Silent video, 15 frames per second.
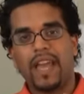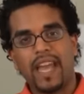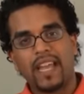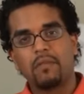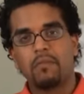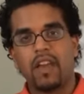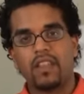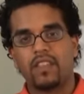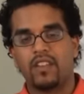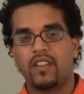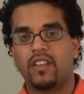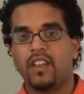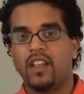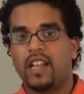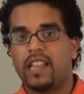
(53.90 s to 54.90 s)
PEG
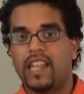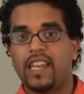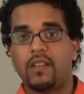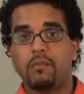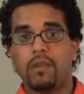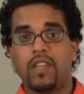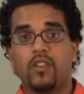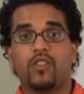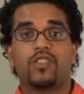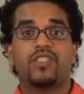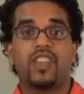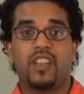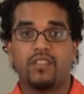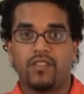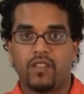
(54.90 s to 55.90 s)
method, let it be your
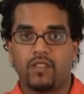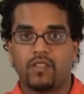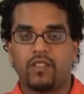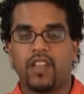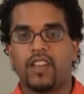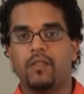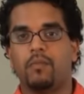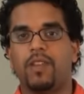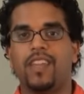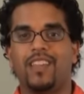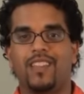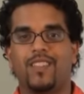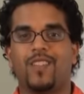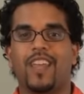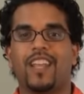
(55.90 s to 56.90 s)
savior. Let it be
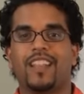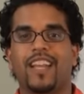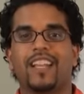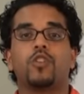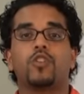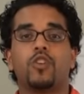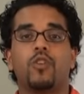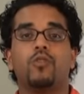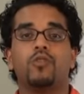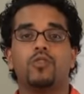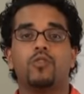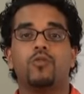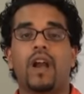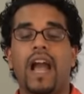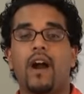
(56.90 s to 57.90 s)
the thing that shows
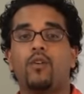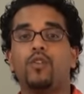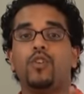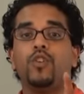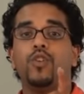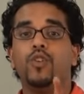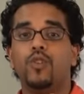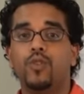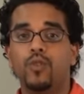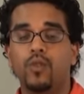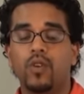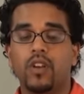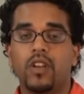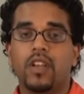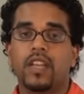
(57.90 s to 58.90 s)
you how you
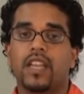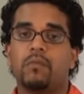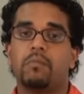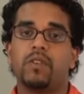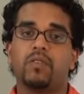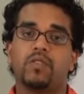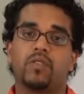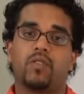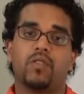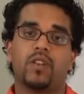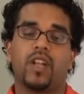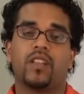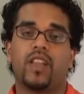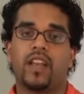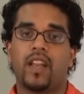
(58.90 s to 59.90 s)
can build your own
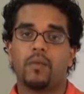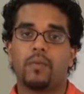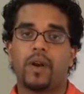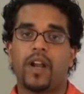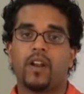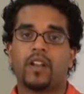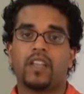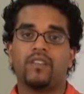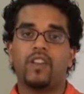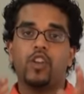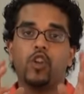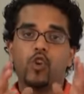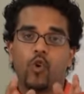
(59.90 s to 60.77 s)
online empire given